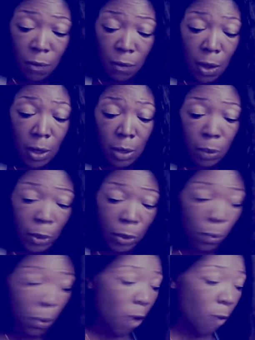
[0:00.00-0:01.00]
fall in with the
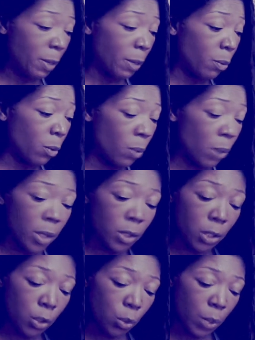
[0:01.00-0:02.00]
wrong people, wrong
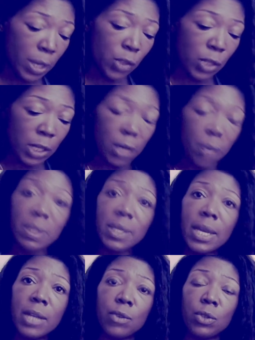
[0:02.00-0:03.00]
situation, it could be
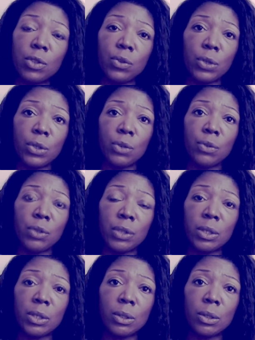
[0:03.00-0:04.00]
dangerous for you,
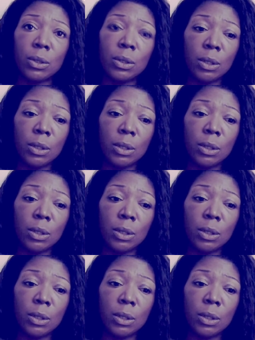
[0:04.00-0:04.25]
Virgo.